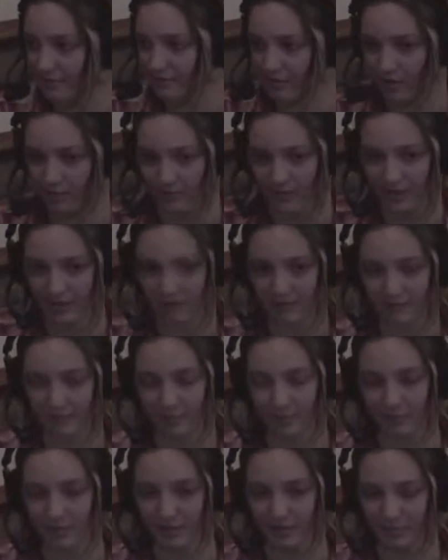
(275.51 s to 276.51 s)
knowing we
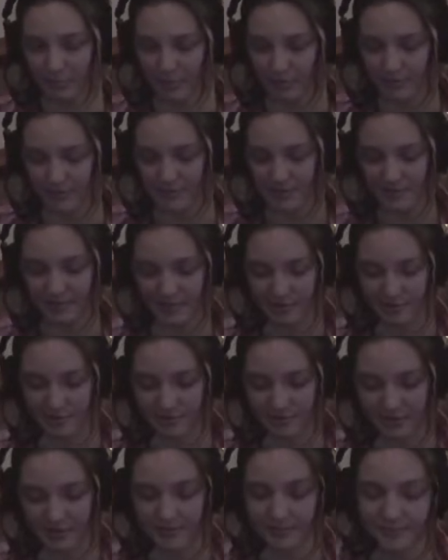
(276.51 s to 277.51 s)
were going to produce
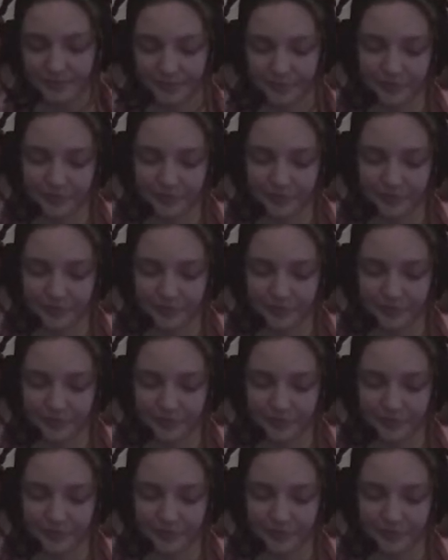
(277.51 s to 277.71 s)
eventually,